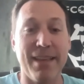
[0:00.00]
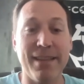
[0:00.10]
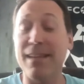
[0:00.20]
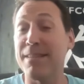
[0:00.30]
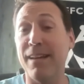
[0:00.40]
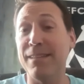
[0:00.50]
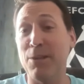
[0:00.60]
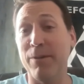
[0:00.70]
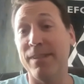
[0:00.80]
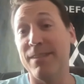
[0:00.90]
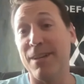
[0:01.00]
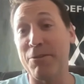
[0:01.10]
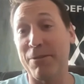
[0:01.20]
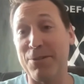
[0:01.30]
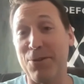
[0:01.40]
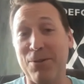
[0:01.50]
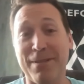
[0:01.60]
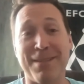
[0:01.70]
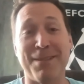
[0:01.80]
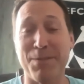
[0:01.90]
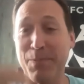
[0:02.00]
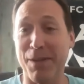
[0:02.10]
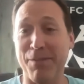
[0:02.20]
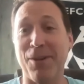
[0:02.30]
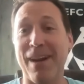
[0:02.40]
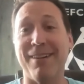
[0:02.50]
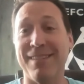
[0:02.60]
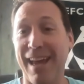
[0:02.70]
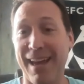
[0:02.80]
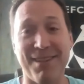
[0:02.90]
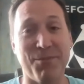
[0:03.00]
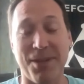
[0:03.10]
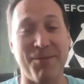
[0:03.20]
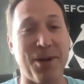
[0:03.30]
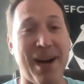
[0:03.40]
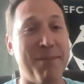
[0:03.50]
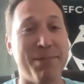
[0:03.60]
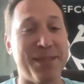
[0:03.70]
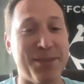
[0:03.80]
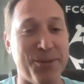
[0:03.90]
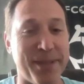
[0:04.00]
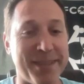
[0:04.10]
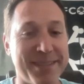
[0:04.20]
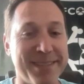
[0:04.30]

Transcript: This has nothing to do with industrial control systems, but if you're entertained, we're happy to do it.